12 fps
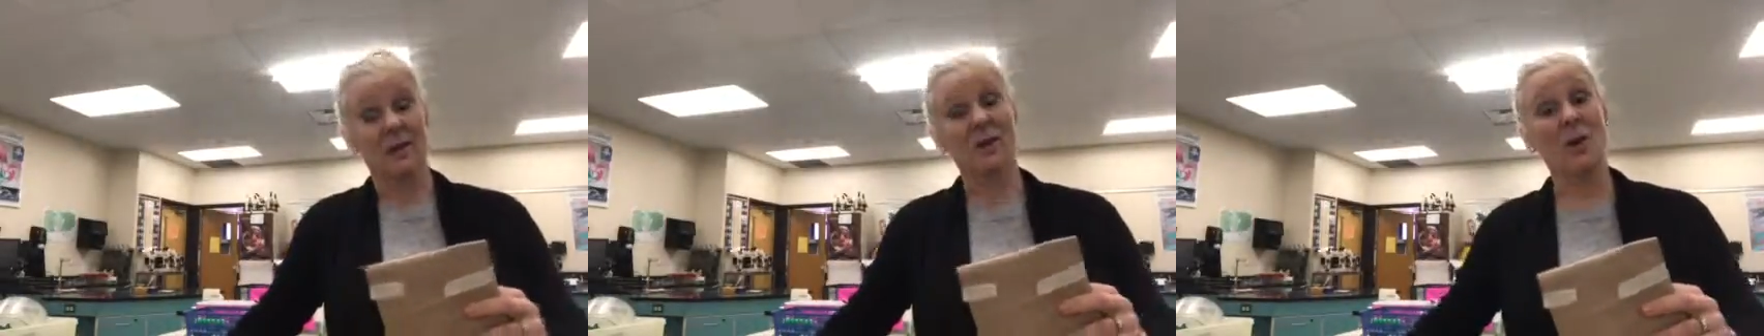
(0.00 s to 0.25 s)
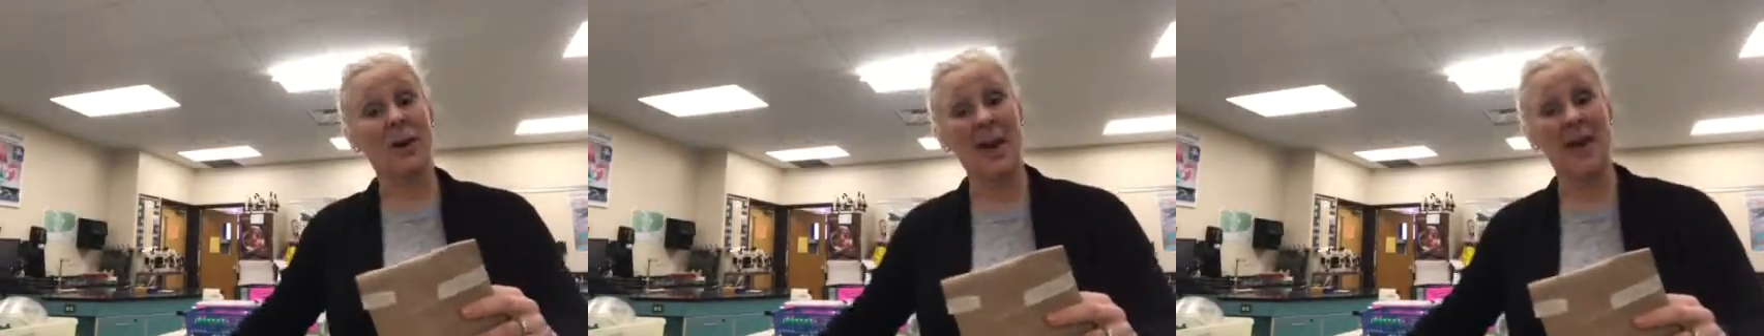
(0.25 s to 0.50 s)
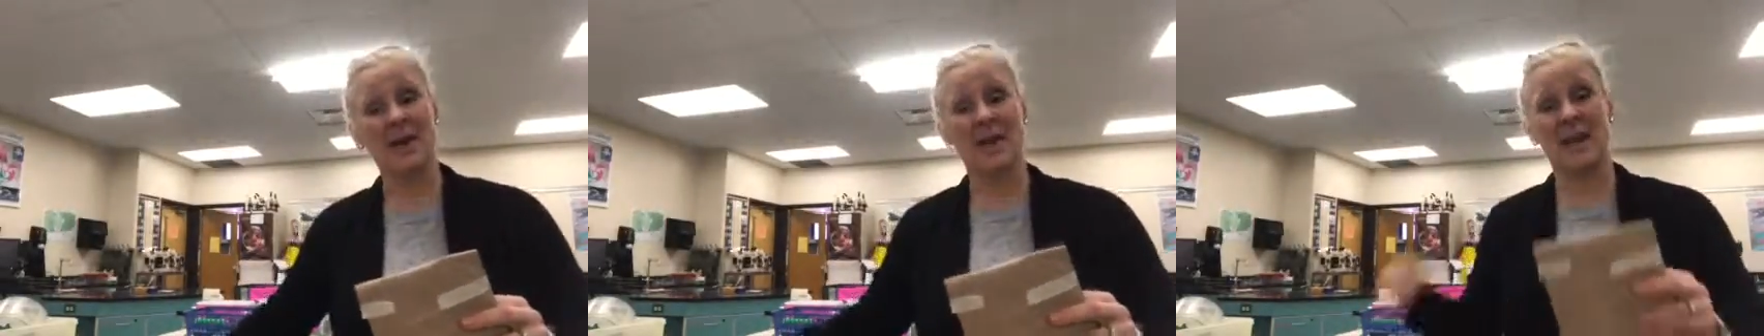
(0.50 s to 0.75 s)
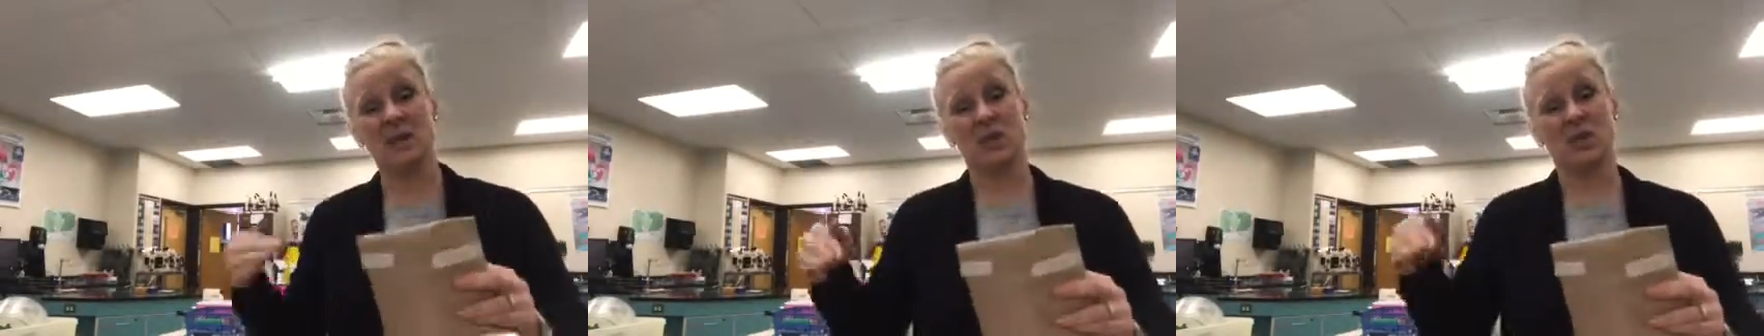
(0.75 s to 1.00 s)
Go ahead
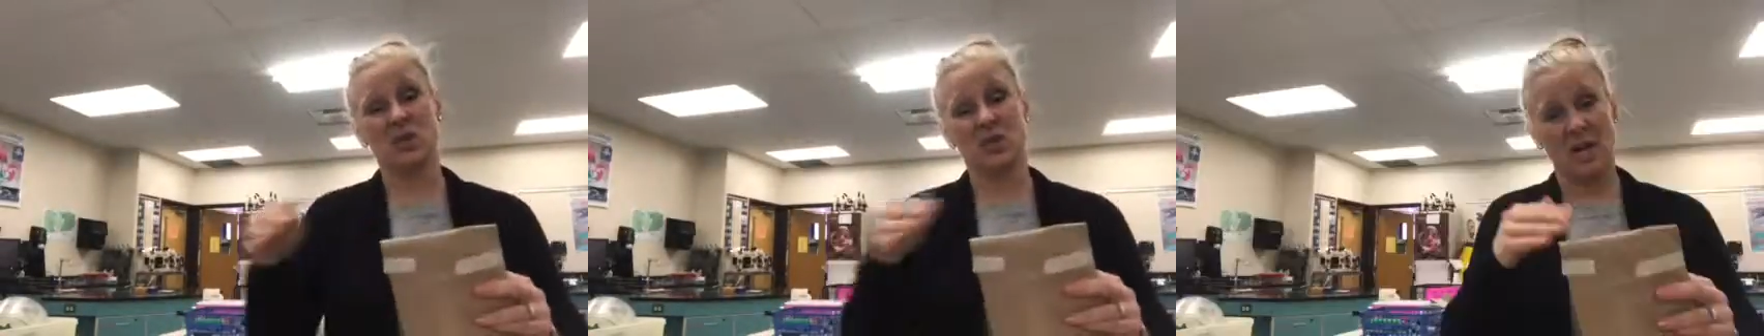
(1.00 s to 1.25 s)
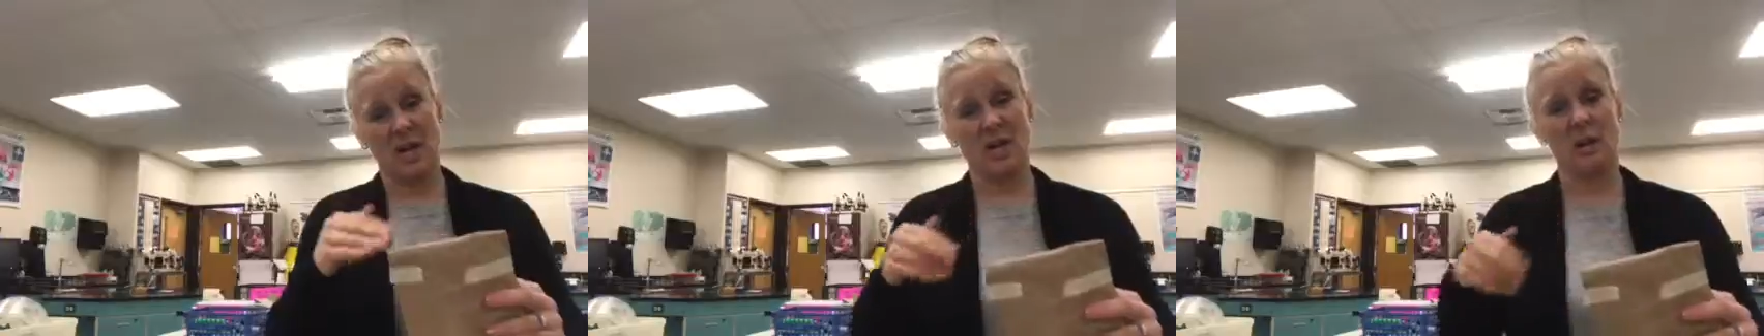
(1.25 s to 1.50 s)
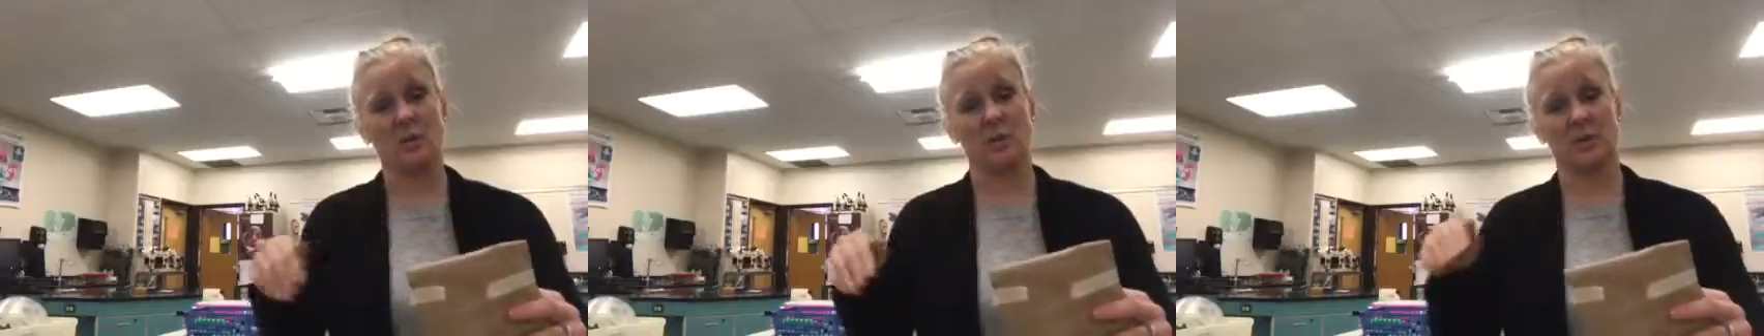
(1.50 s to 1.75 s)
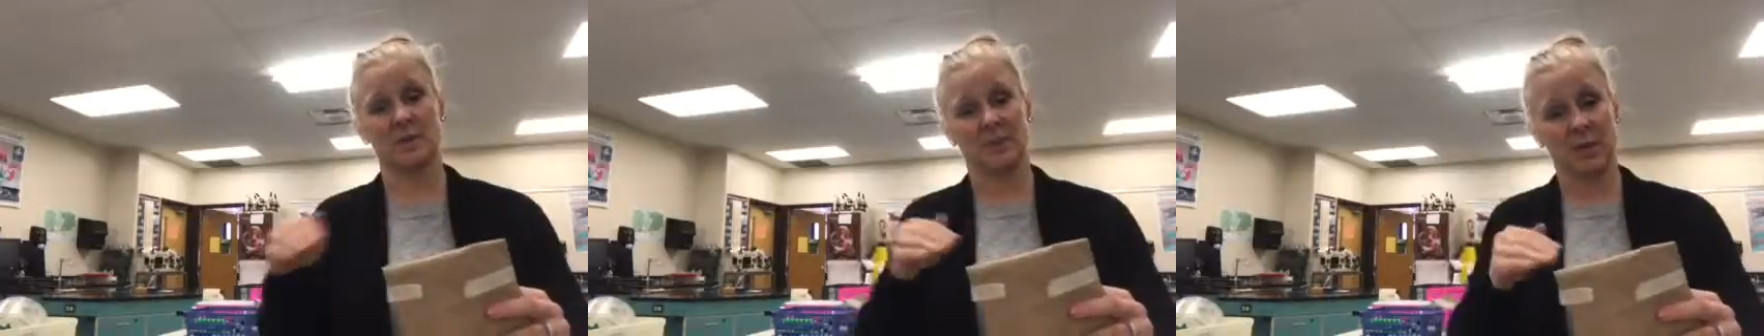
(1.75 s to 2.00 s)
and share the
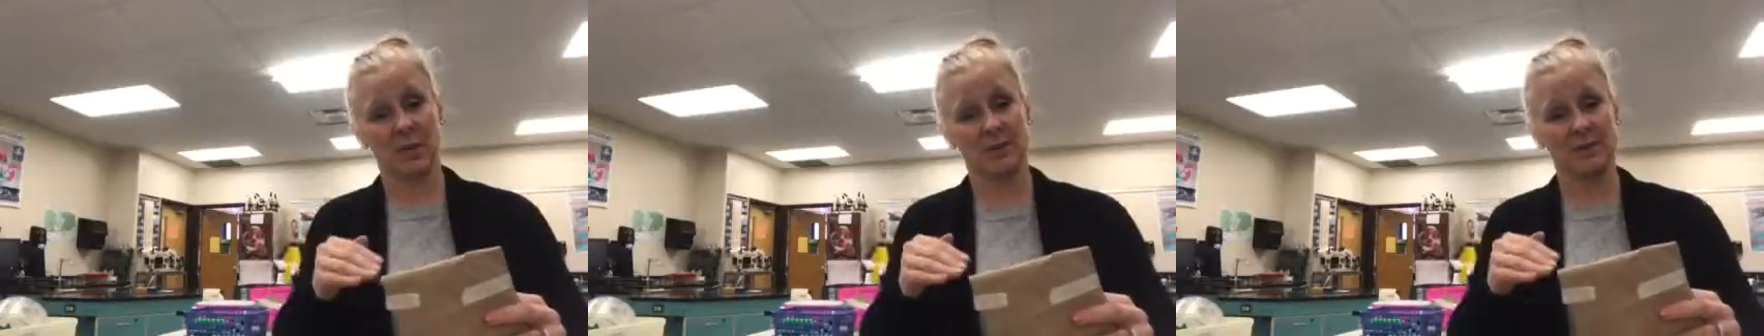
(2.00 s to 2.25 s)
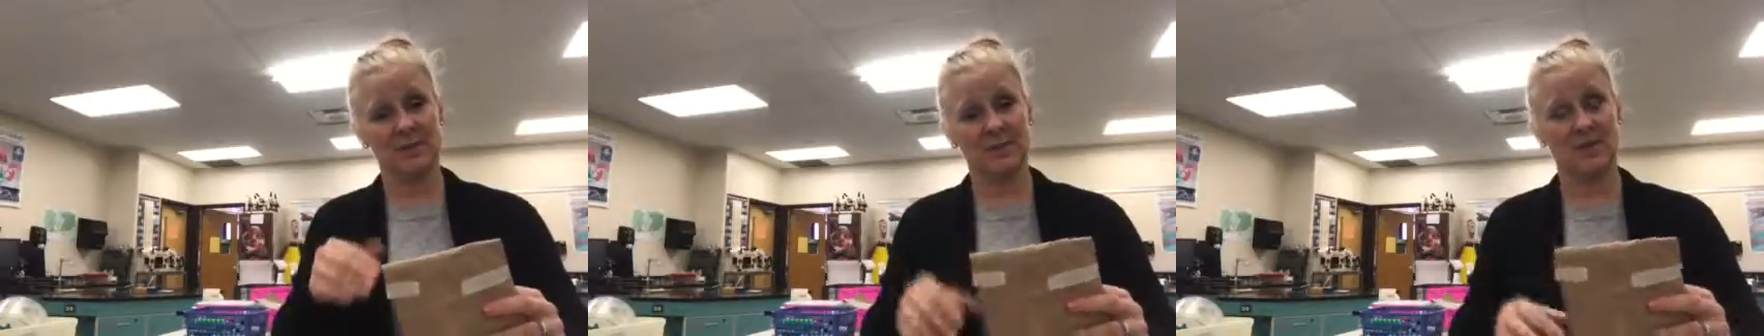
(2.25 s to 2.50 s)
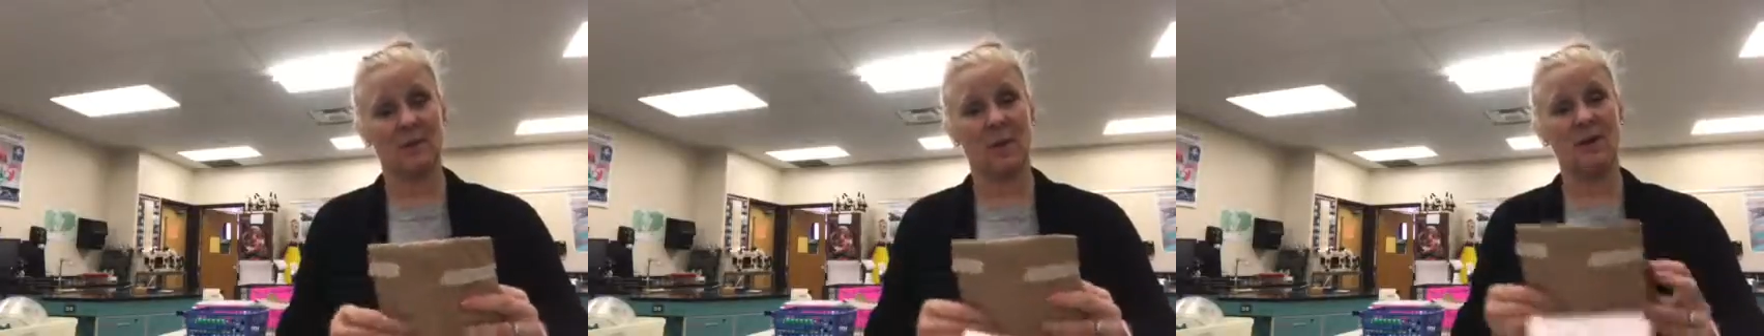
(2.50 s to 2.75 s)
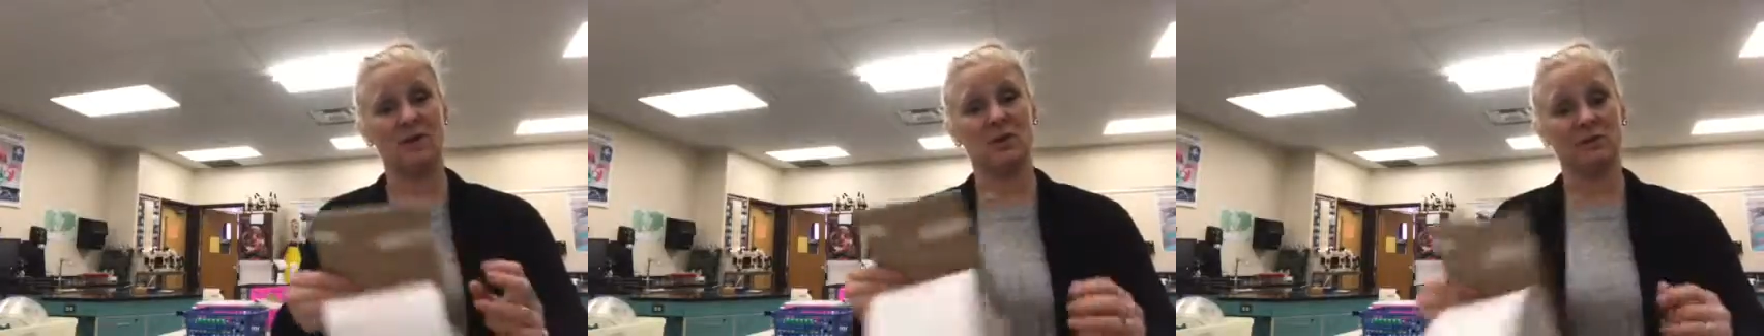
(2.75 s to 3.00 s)
results of
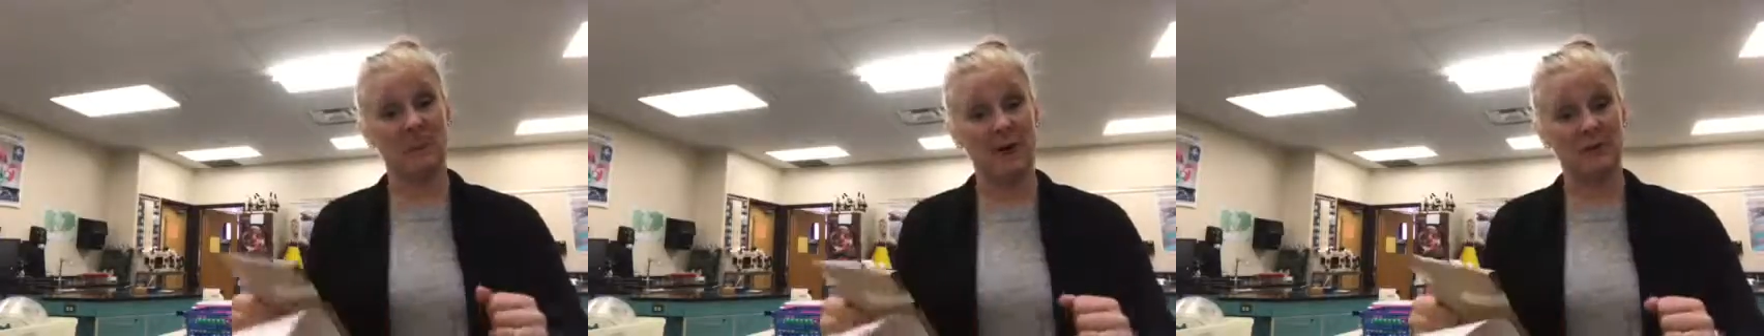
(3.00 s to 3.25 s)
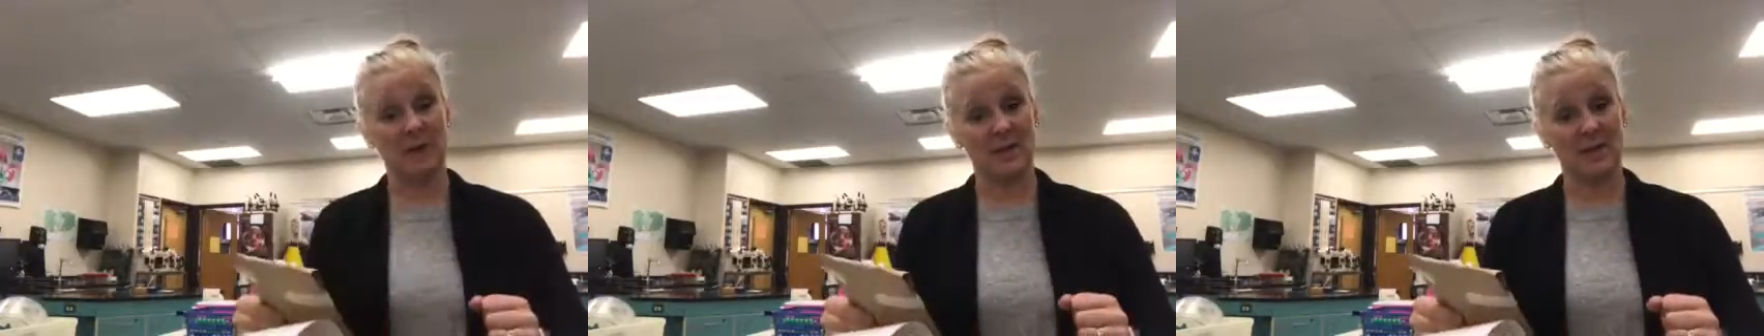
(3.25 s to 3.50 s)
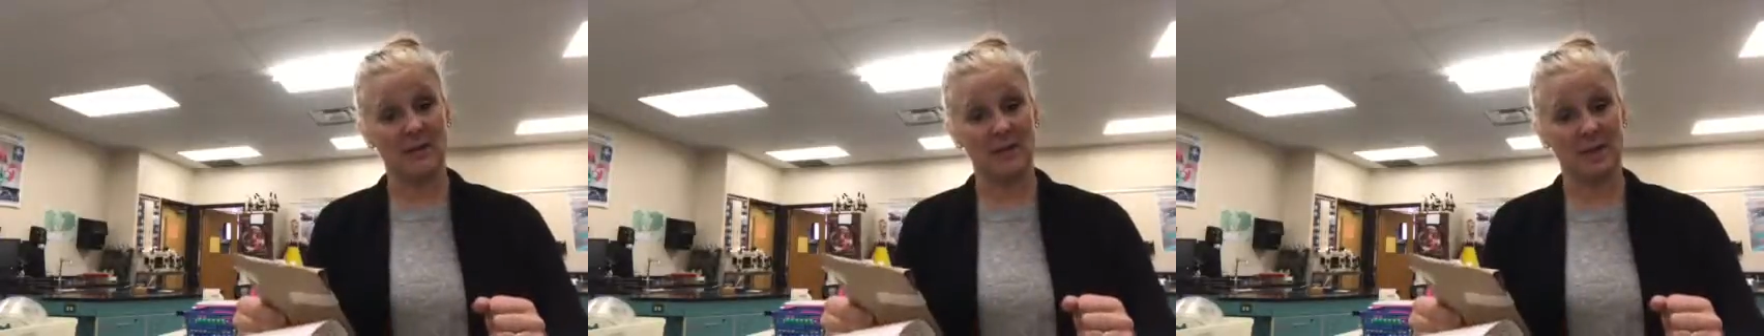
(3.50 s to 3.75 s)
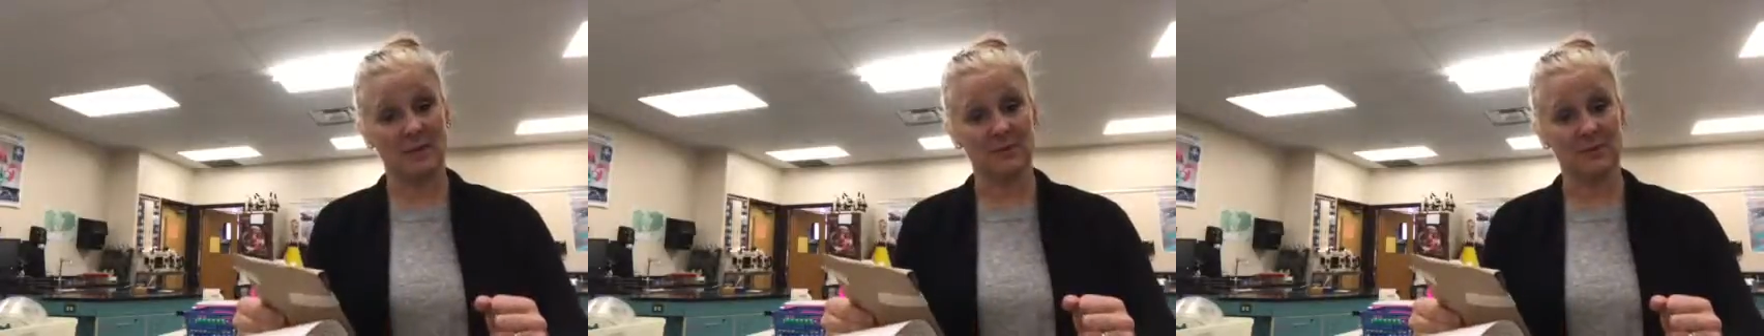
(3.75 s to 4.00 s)
what you found on those
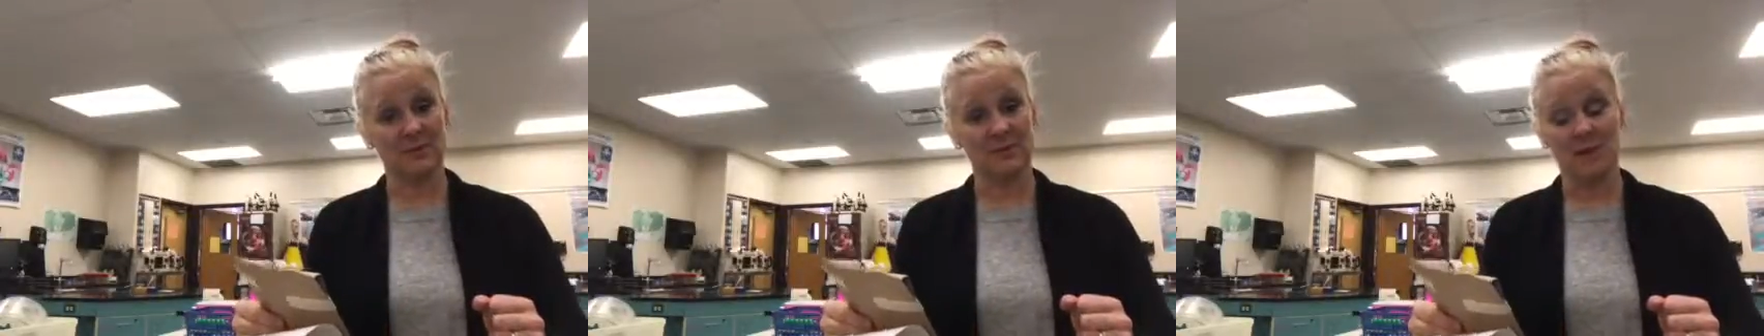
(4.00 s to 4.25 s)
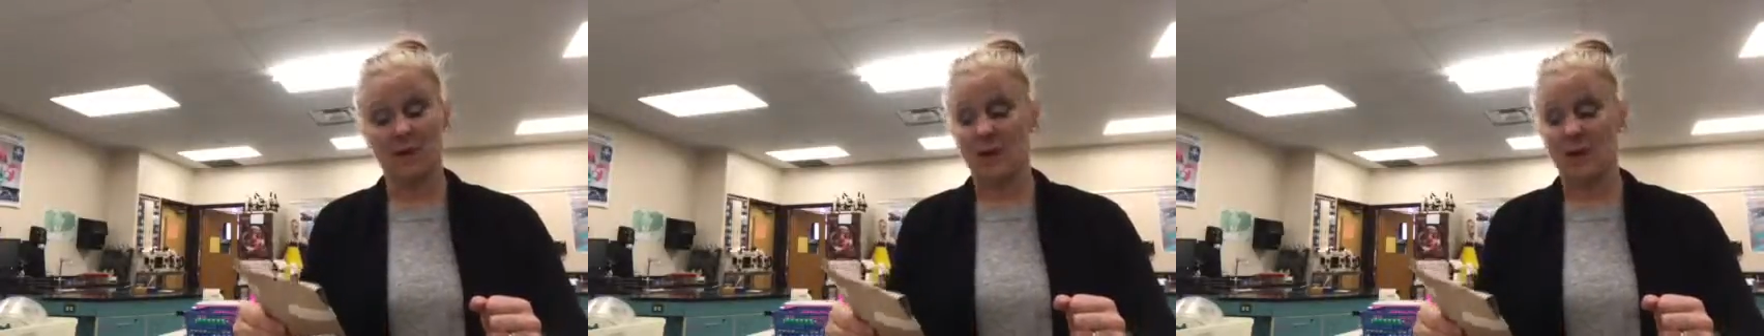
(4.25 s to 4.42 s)
lifts.